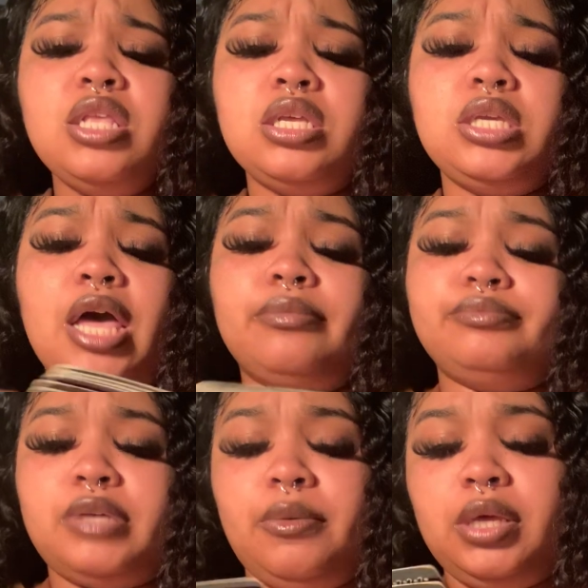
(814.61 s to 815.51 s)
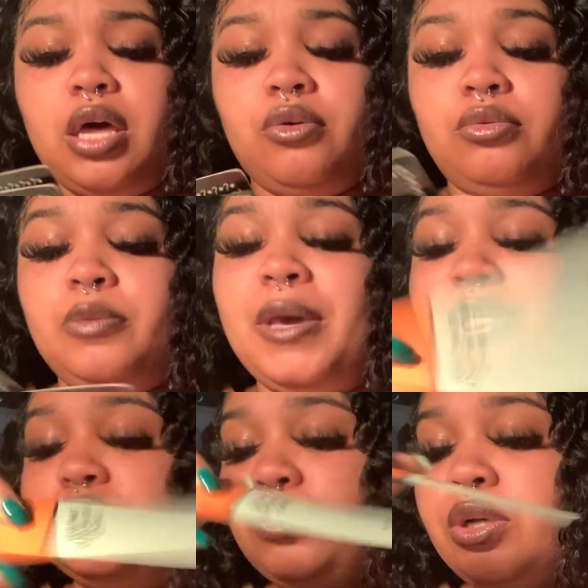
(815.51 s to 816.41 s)
yeah here we go the page
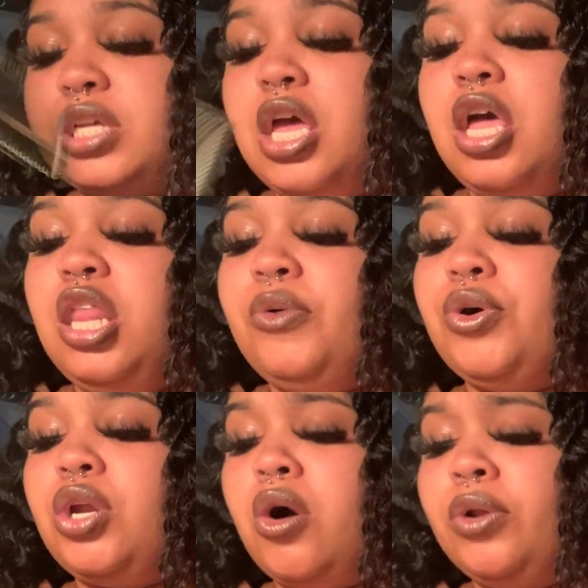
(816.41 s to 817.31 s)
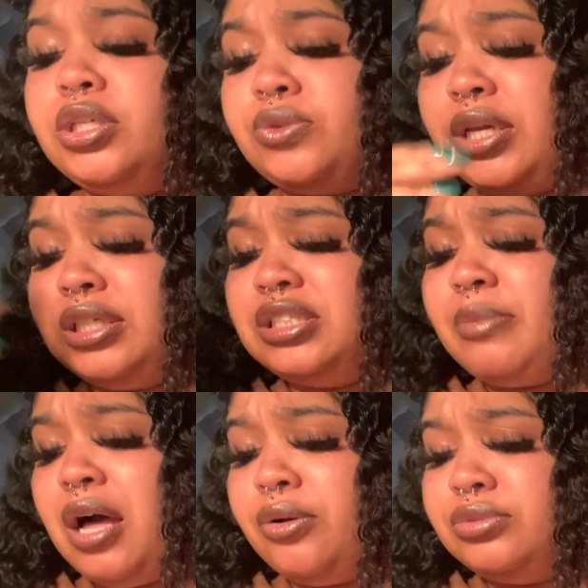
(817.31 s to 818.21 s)
of swords they were going to hold it so they could
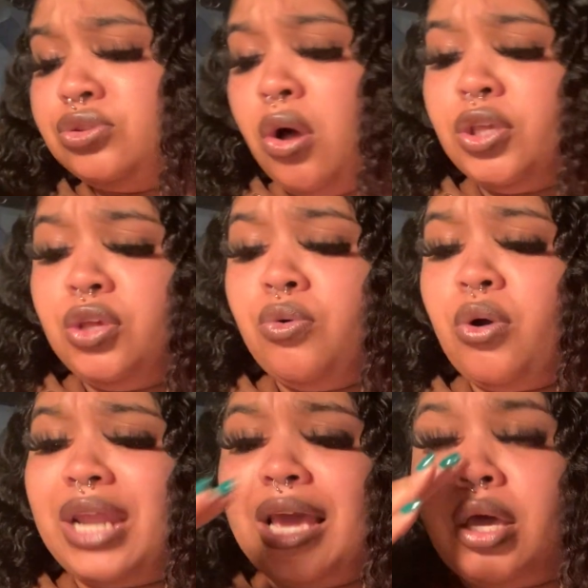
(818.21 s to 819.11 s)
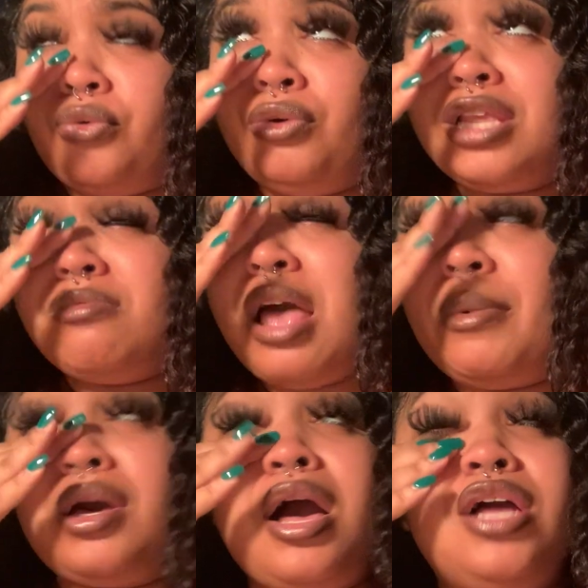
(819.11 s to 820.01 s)
somehow stalk you or like create some type
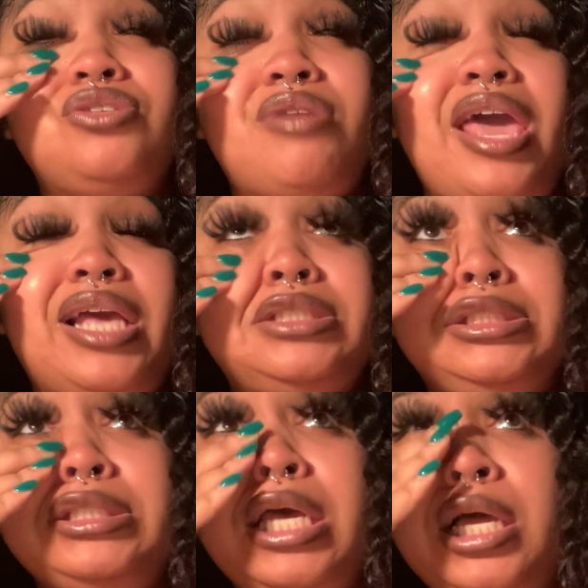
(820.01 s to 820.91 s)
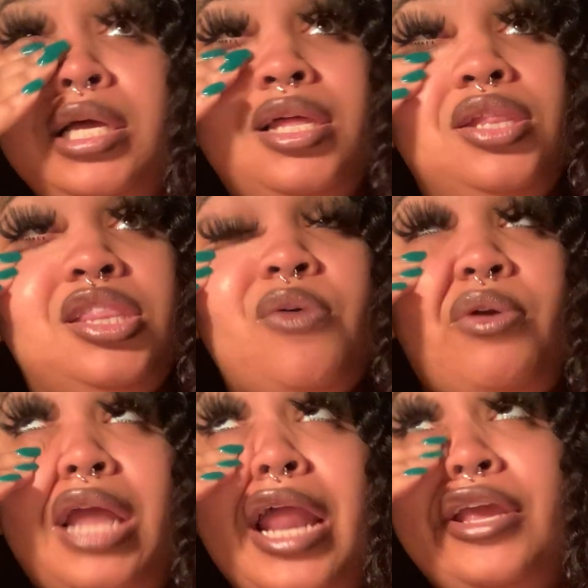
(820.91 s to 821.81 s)
of contracts that were
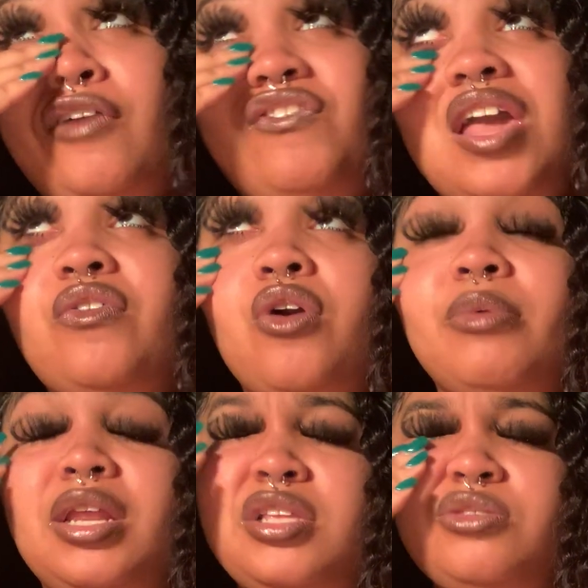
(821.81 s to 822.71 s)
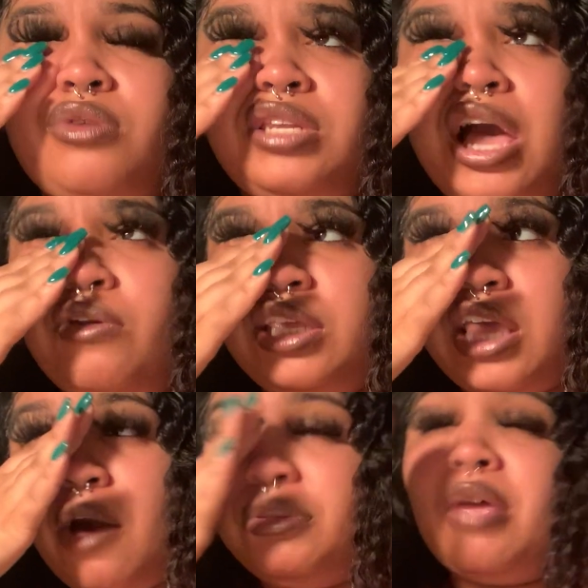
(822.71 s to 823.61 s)
not in your favor i'm getting to not only
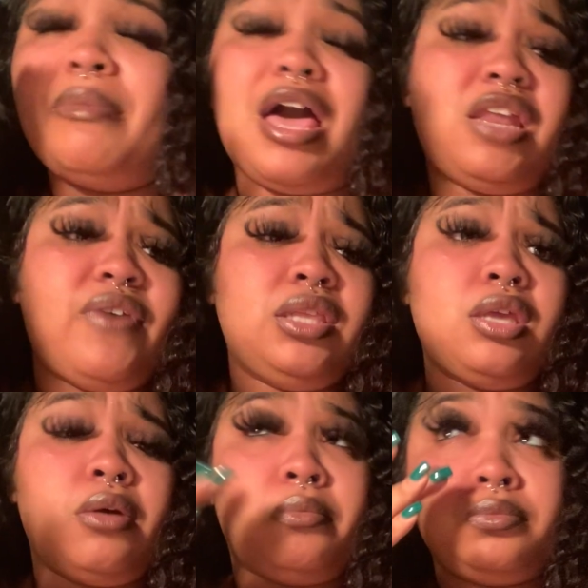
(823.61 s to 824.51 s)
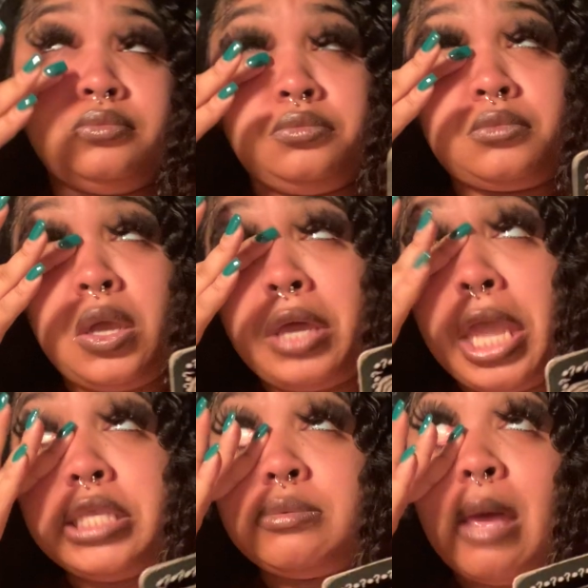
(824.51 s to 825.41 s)
help them but elevate them okay
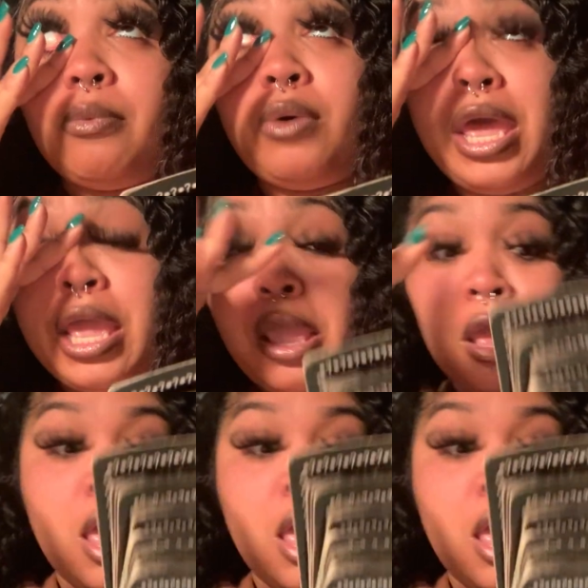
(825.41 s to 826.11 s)
in some type of way